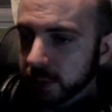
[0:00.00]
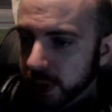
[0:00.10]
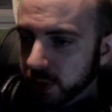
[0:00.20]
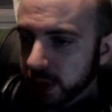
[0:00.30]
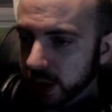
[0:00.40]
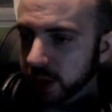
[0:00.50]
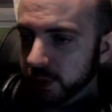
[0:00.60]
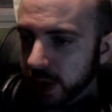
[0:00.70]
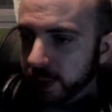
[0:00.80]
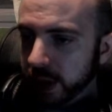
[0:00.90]
As regards to
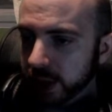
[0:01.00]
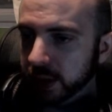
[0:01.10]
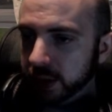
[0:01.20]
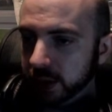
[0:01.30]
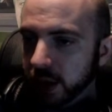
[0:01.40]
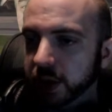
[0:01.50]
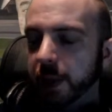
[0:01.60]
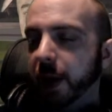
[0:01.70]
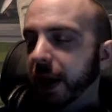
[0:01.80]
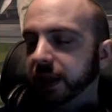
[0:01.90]
family, oh, J
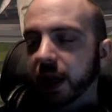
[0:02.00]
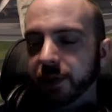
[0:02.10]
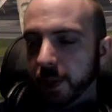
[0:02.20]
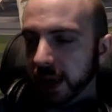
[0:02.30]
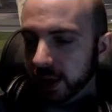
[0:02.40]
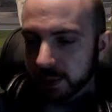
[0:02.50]
Bedmax, I love you, mate.